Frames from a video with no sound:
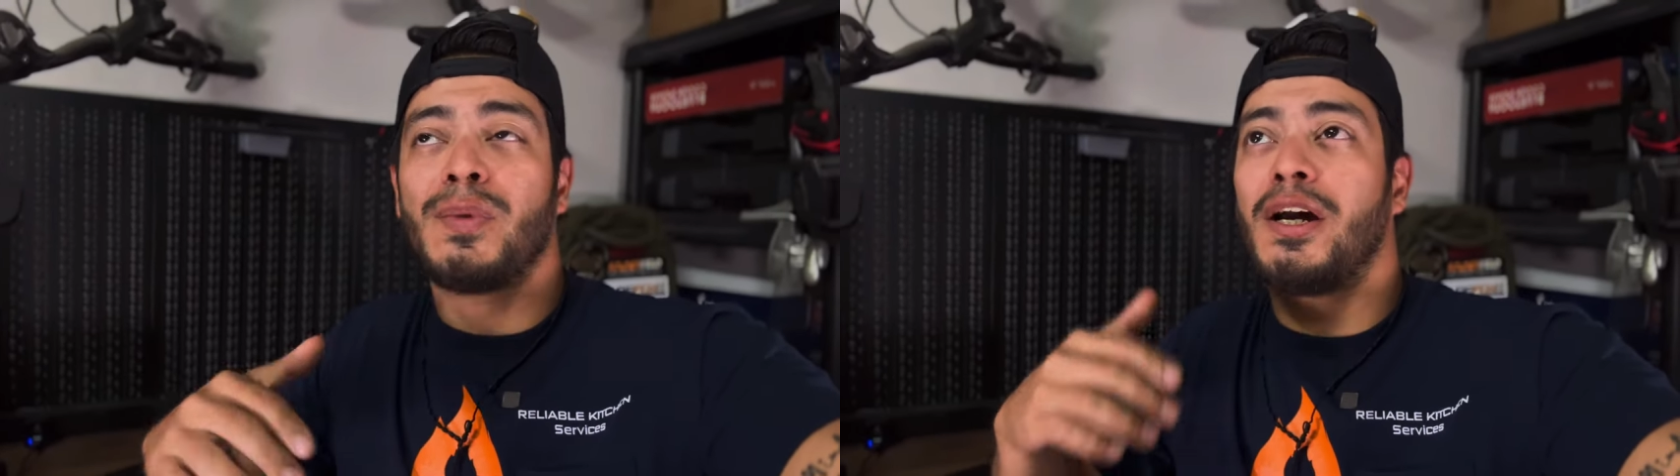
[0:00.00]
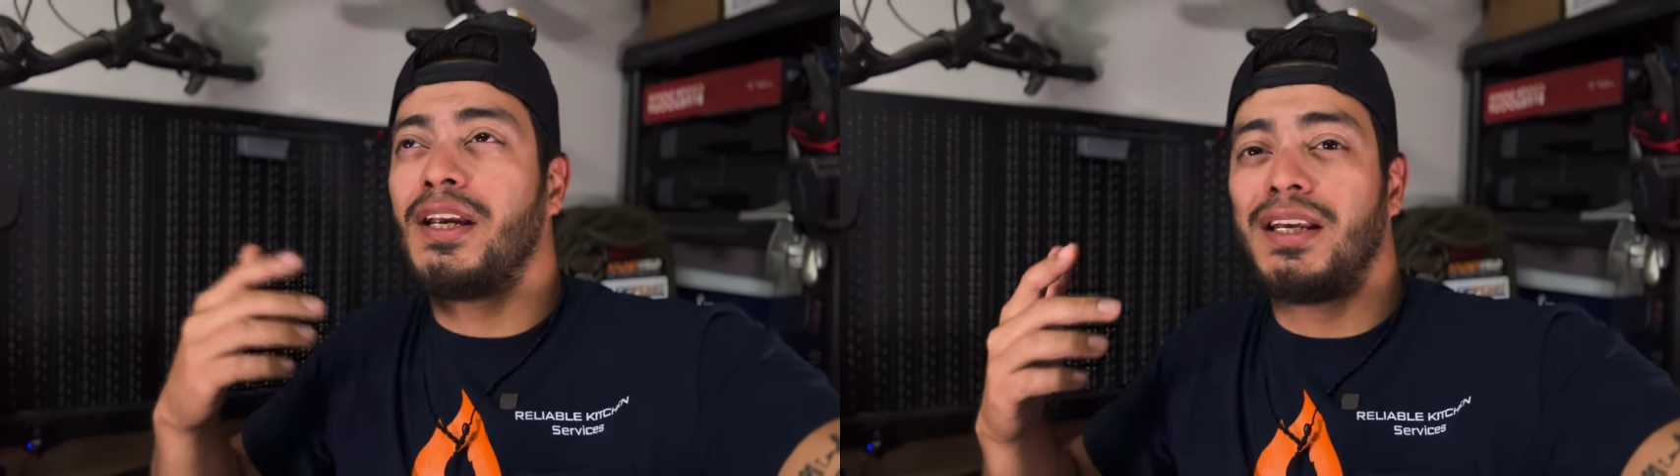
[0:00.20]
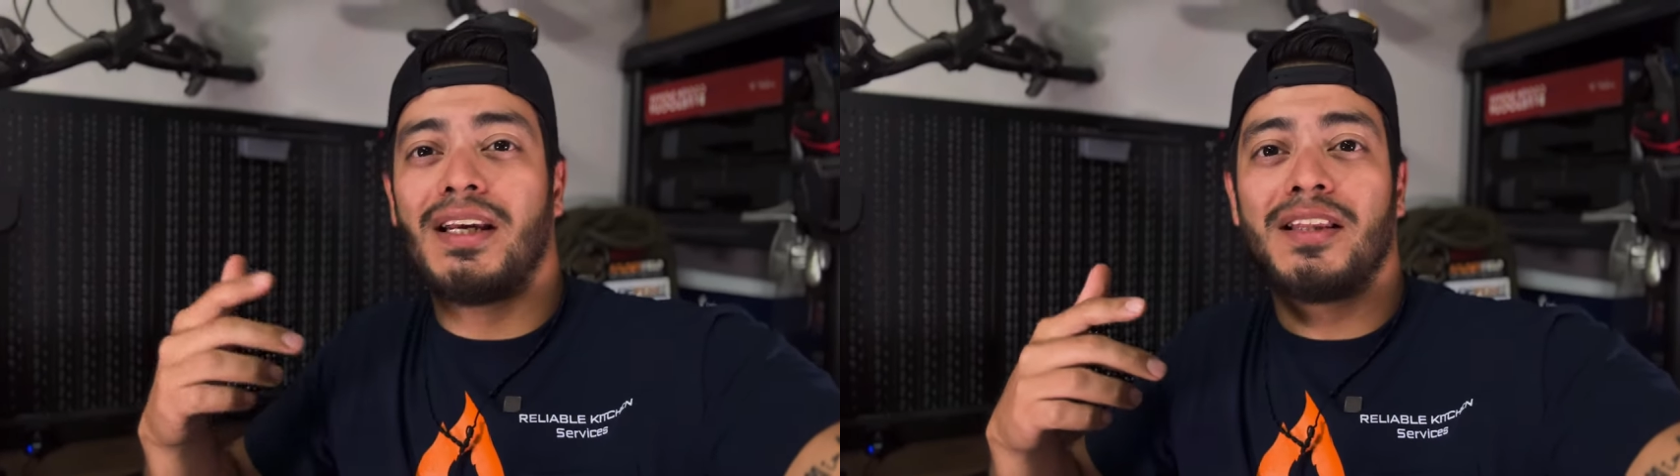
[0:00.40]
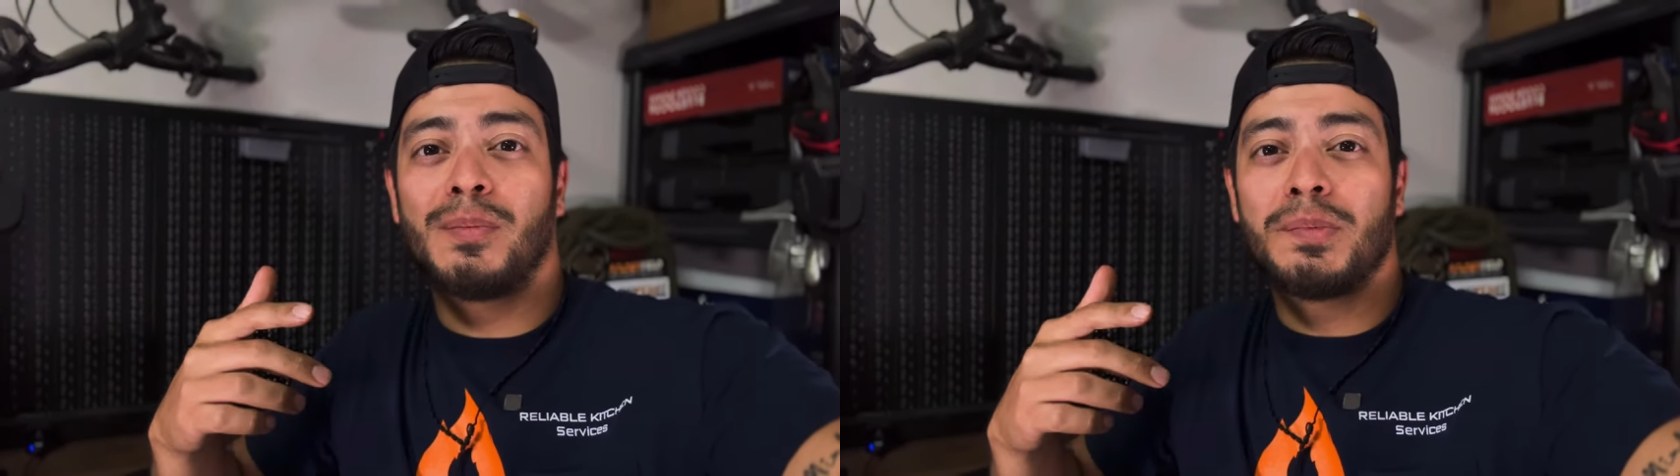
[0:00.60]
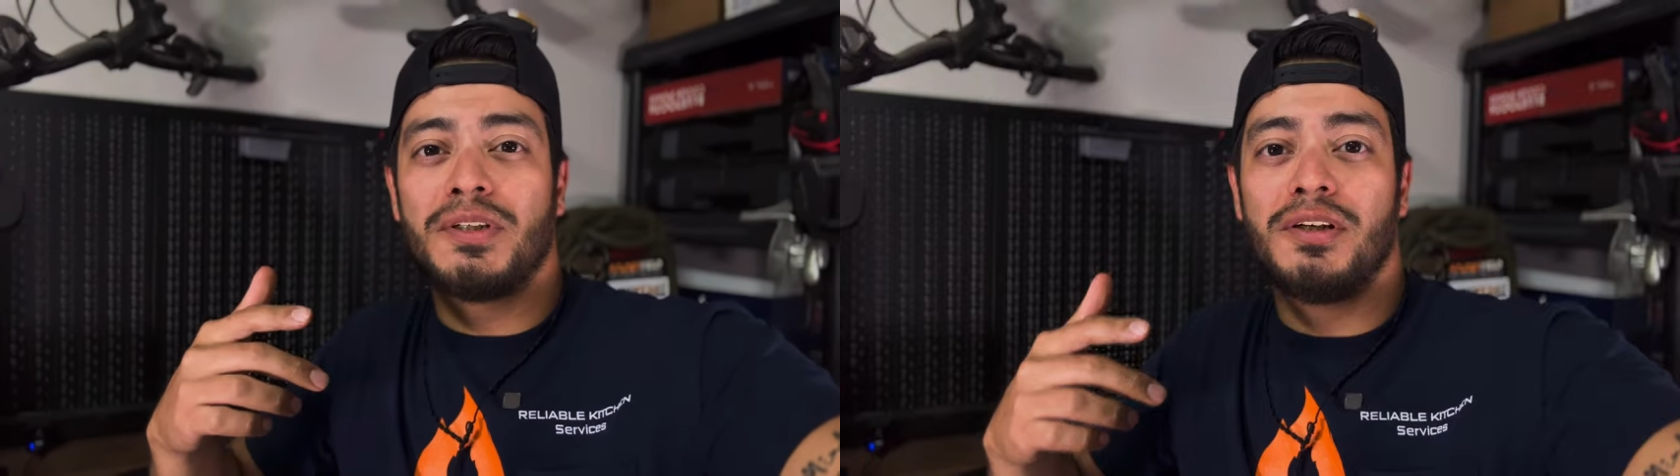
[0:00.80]
How are you gonna get
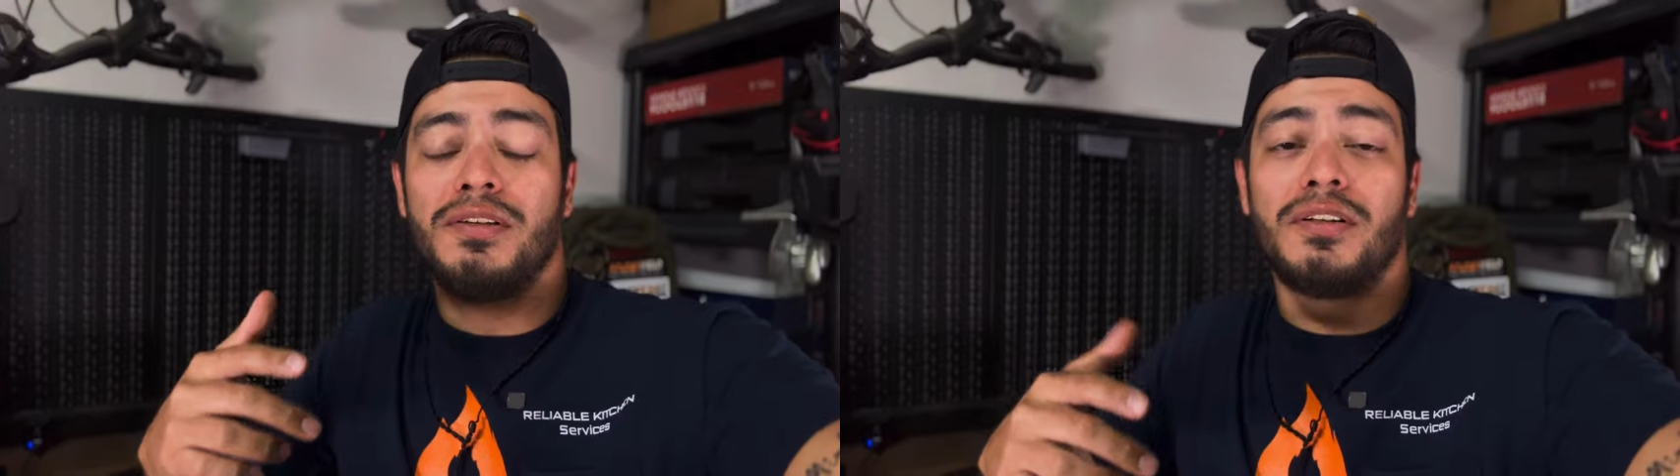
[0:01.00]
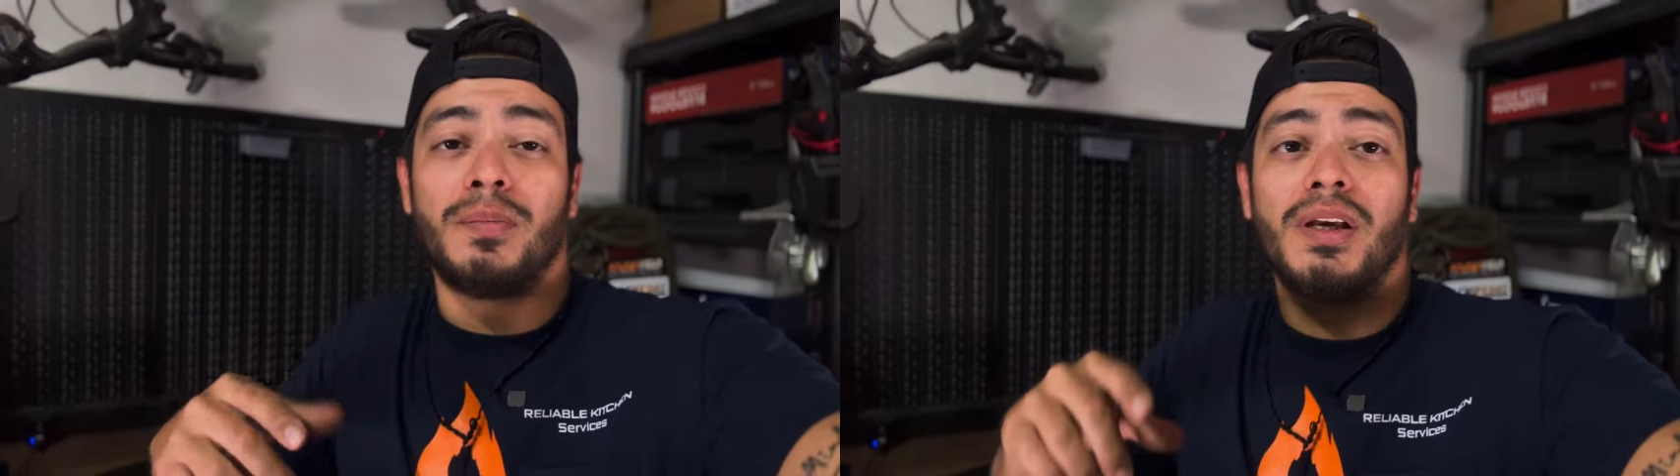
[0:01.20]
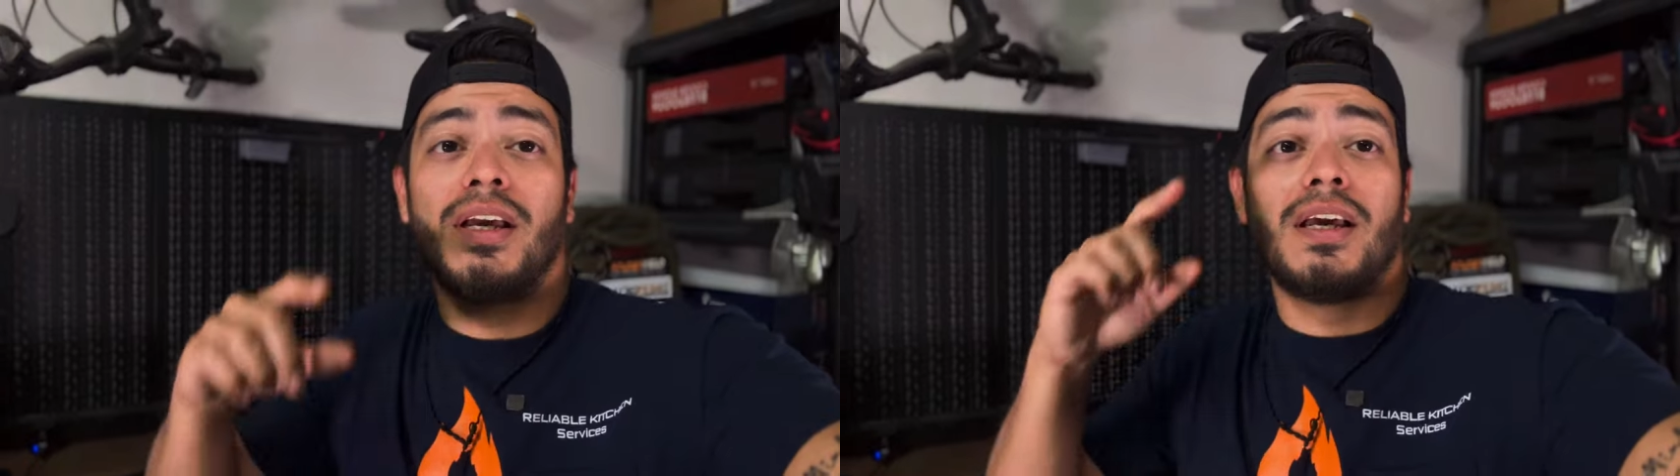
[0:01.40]
them up to YouTube?